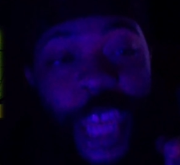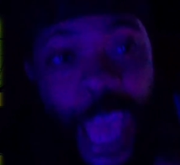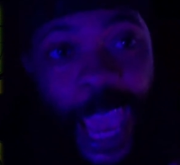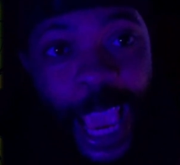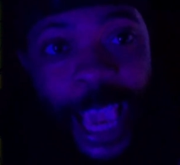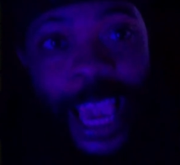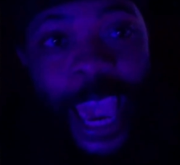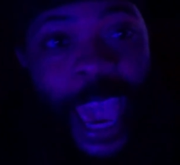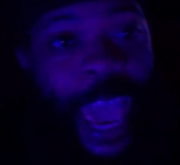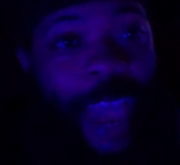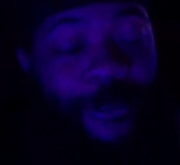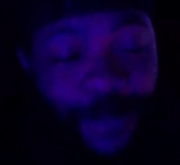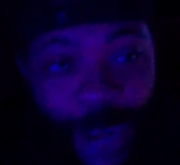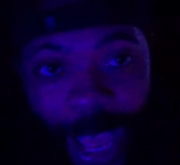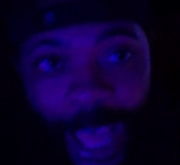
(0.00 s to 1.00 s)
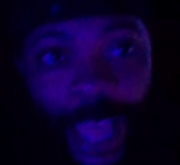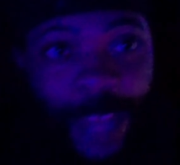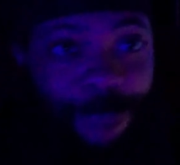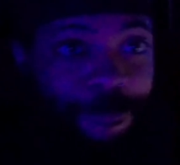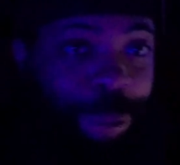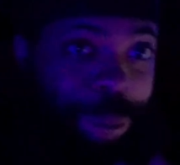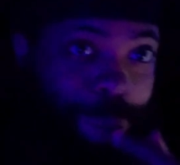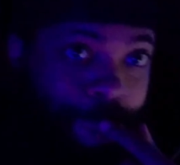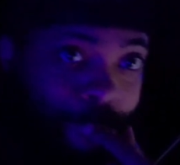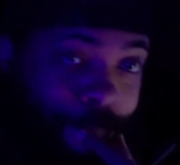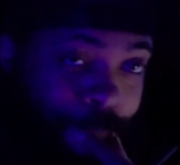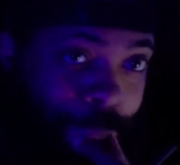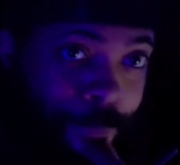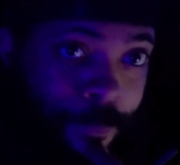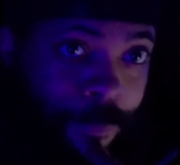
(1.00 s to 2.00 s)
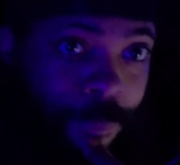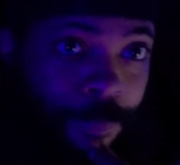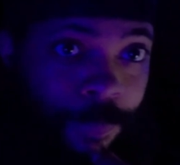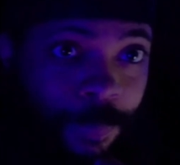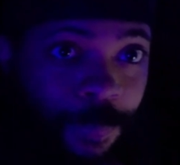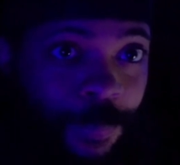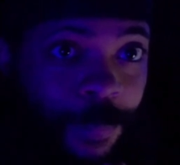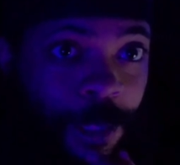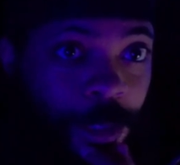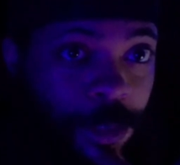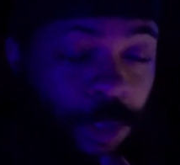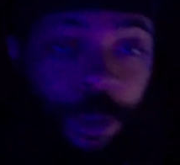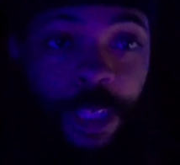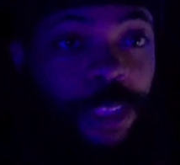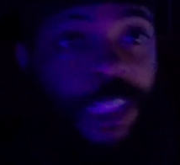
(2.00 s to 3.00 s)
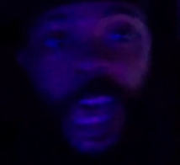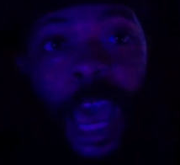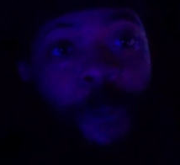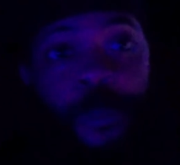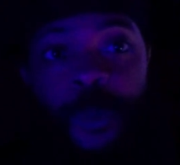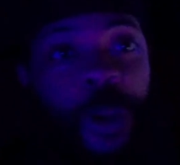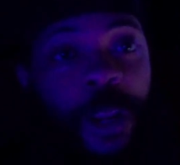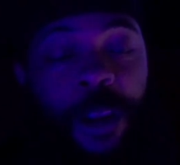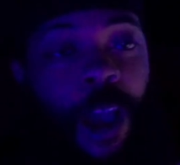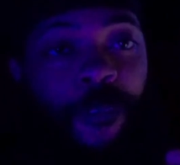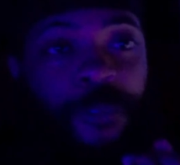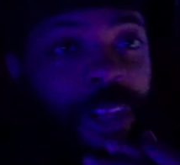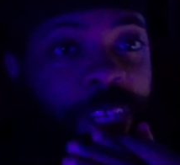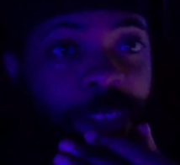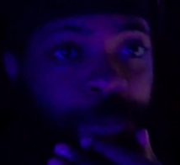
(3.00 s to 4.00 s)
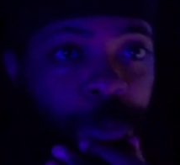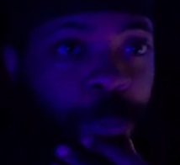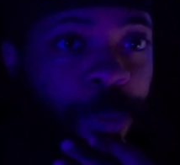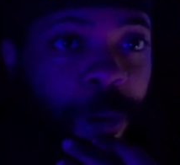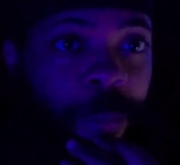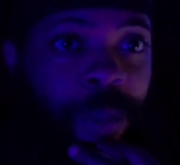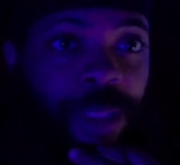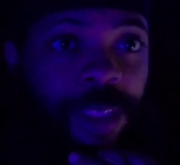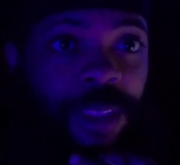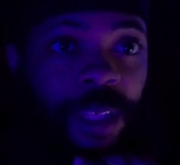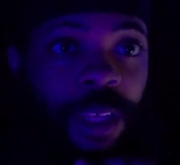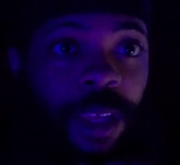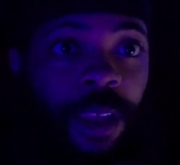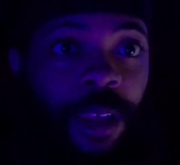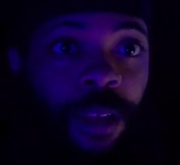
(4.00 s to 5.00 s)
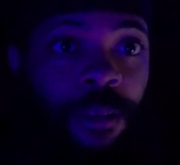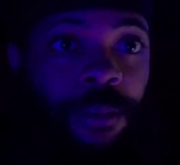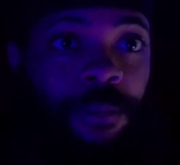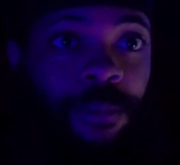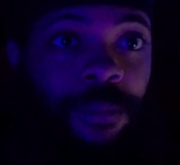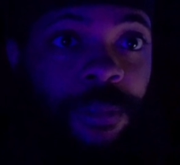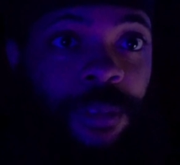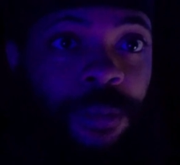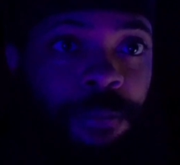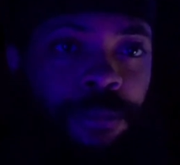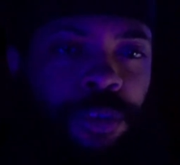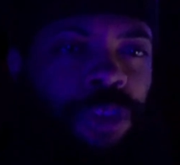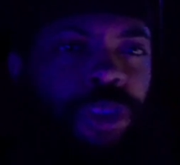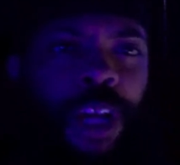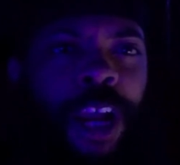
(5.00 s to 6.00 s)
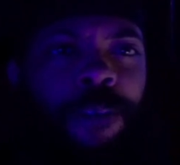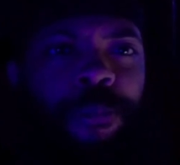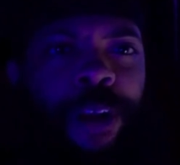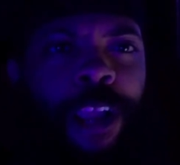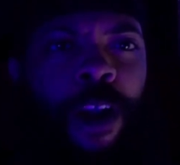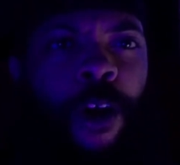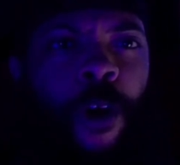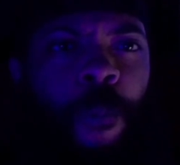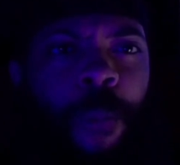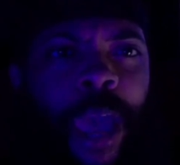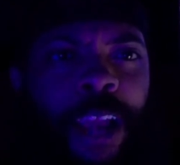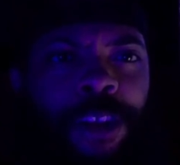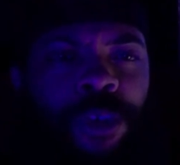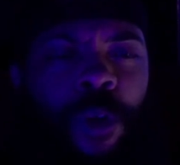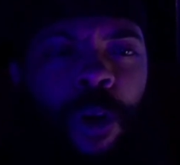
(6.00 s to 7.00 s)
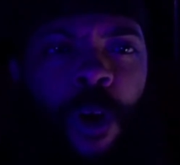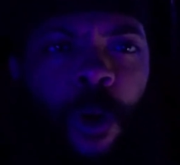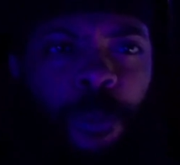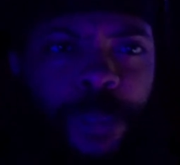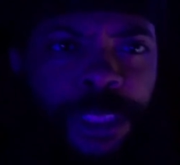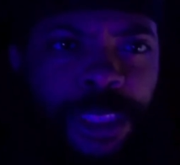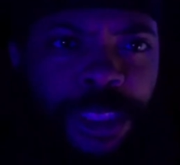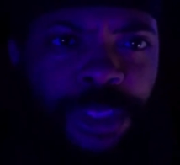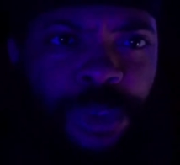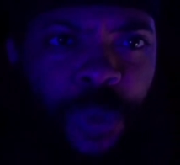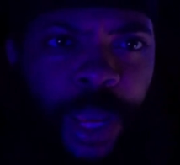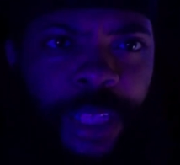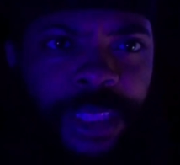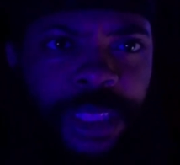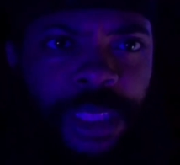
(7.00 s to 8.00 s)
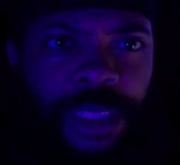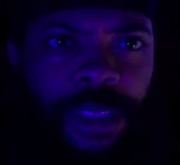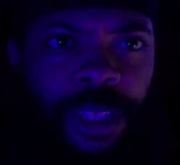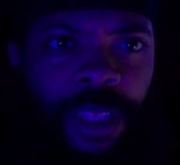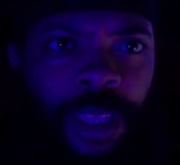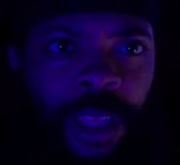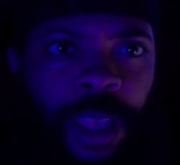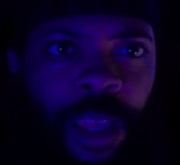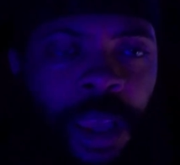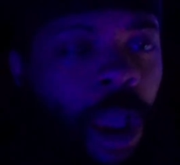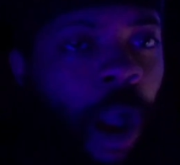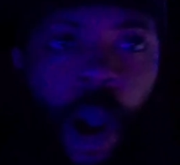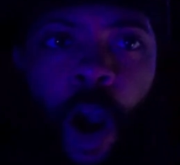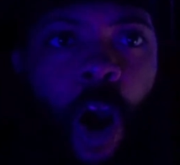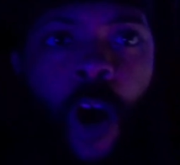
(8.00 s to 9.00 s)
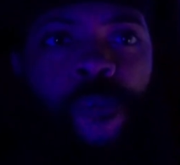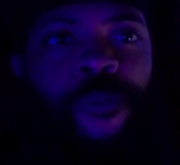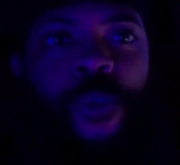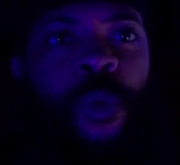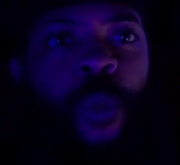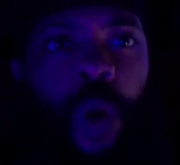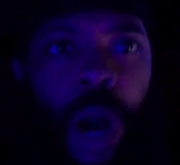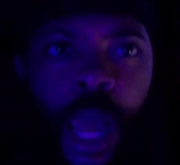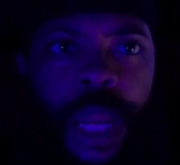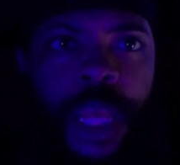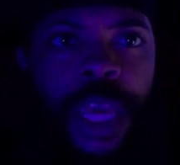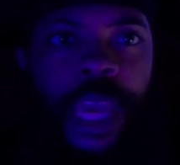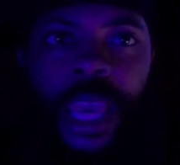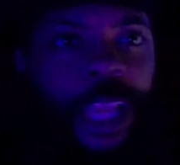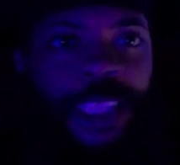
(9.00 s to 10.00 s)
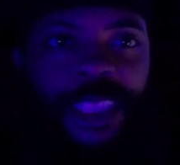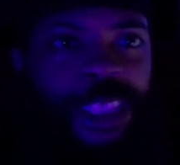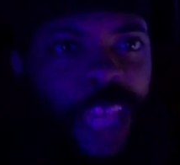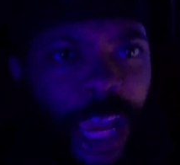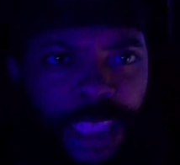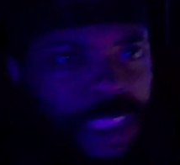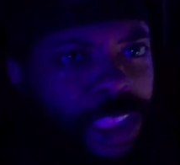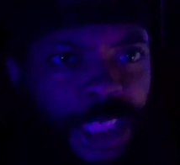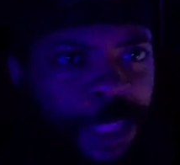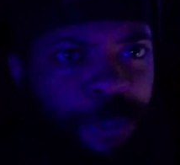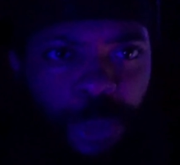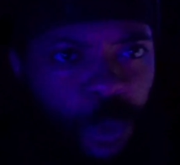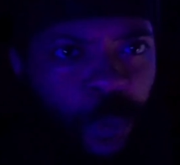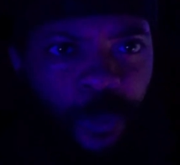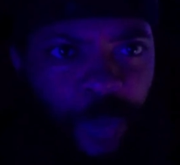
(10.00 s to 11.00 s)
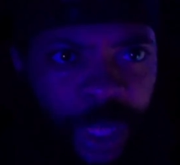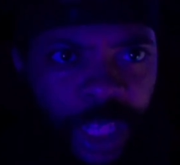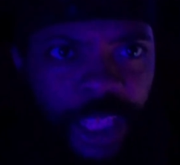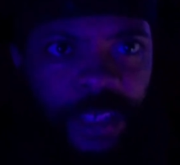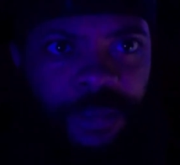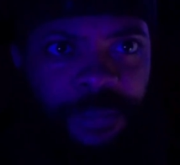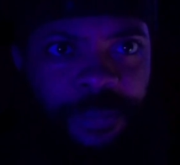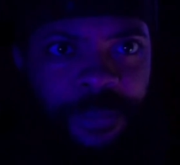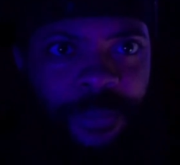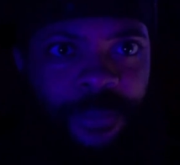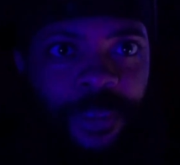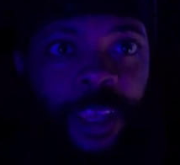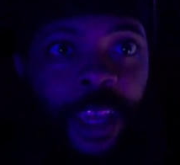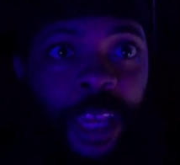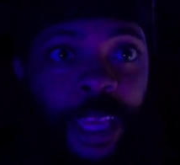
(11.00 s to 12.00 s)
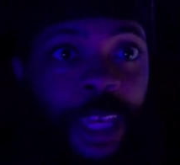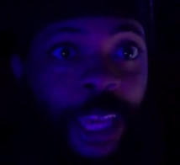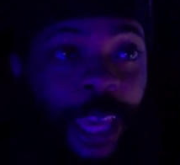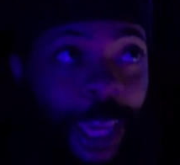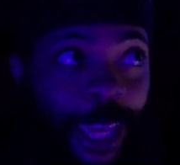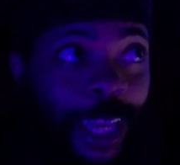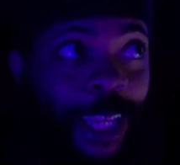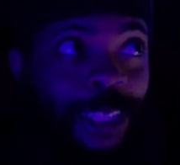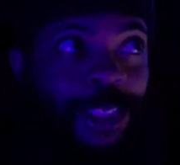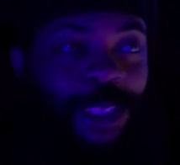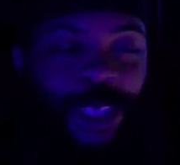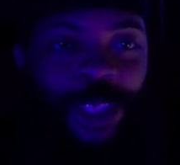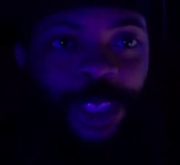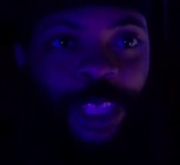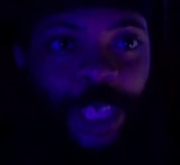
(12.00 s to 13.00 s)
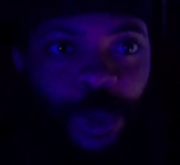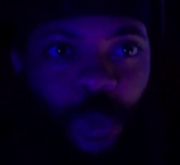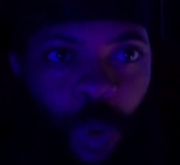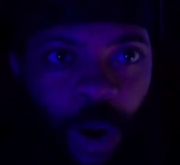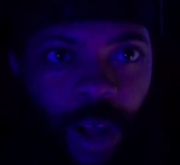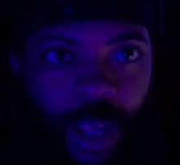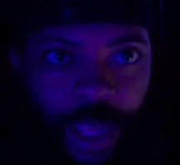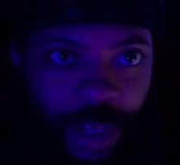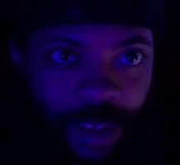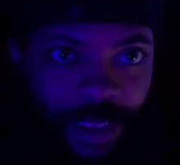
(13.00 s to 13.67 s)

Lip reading: they have not. So he's operating off a different premise. You trying to bring hope back to a hopeless situation? All for One is not your typical villain. He is the one.